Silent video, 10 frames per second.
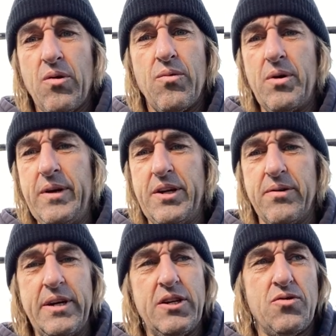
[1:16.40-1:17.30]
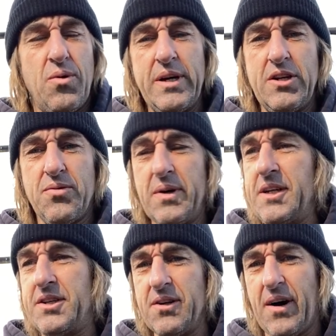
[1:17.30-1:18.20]
what are we doing in
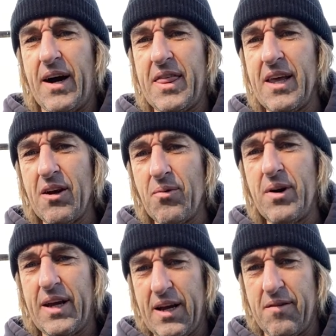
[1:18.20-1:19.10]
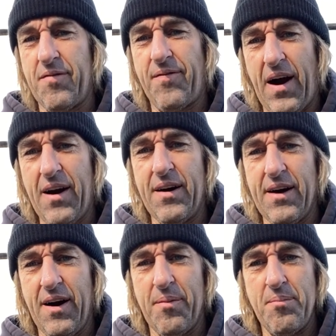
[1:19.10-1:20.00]
2022? I think we're getting fired
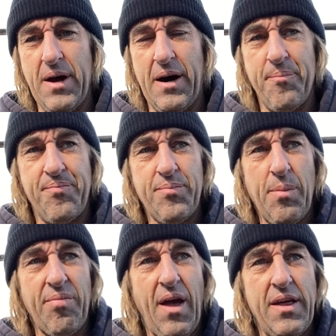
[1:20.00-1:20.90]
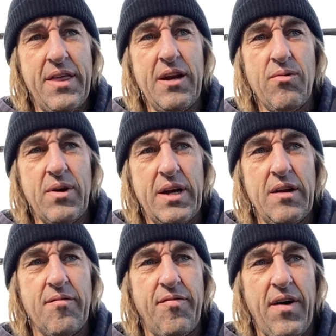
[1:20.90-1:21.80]
up, man. I think we're
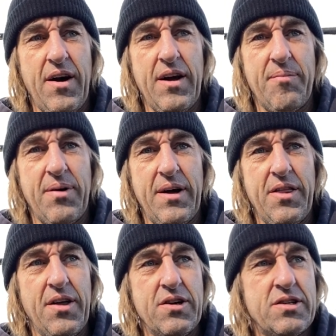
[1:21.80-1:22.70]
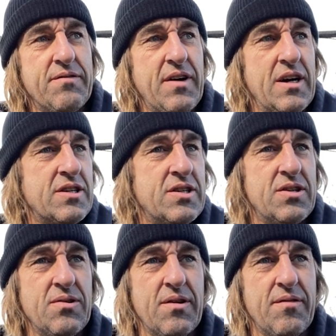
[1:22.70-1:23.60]
getting fired up. But those of us
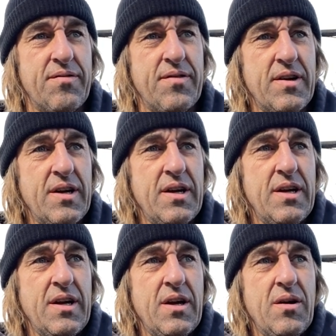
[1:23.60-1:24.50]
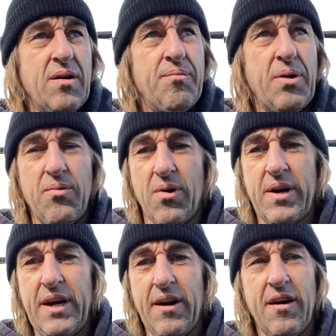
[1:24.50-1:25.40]
who have been
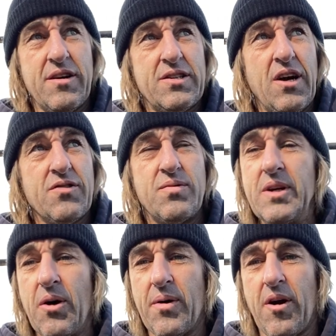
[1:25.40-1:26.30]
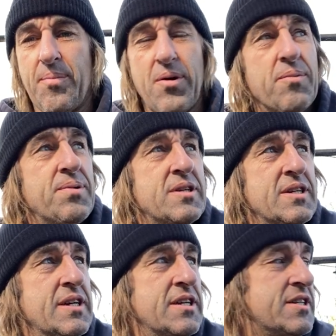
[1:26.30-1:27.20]
working on ourselves, we know what our purpose
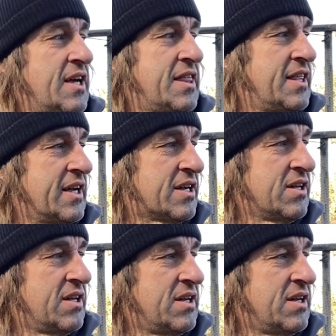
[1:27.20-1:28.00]
is. I think